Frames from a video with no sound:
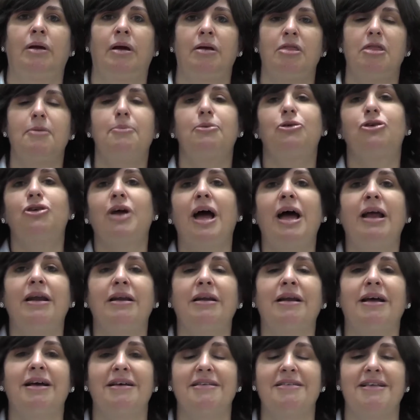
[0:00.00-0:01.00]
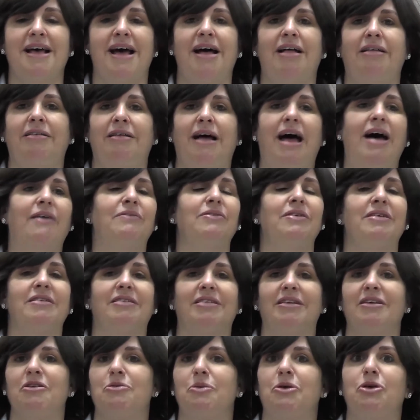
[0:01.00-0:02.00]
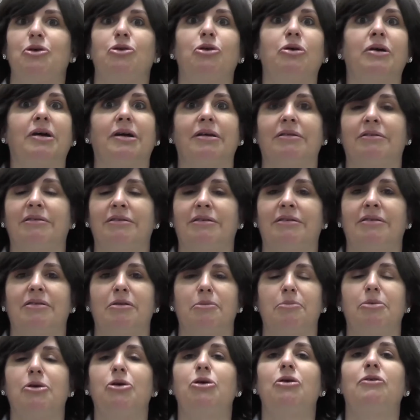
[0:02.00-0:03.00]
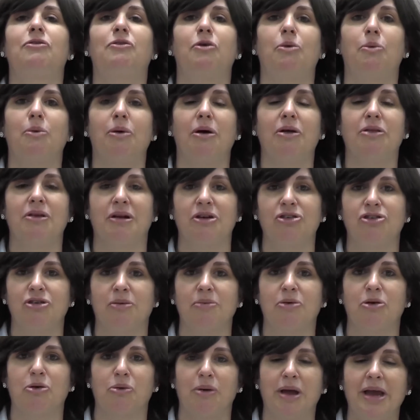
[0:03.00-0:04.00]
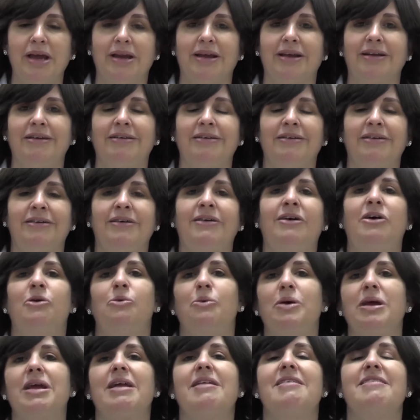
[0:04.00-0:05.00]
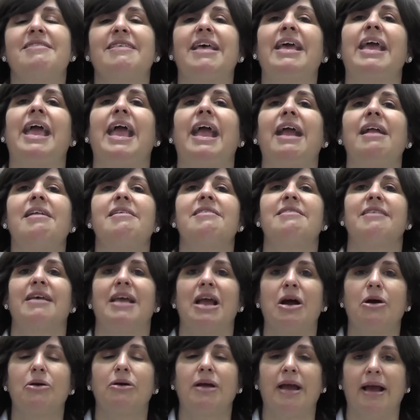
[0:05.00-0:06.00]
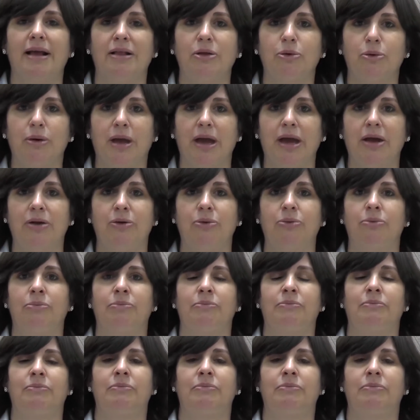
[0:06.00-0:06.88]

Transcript: The pshat in Chazal, obviously, is when you look at the beautiful world that Hashem created, we can say, Ein tzayar ke'elokeinu.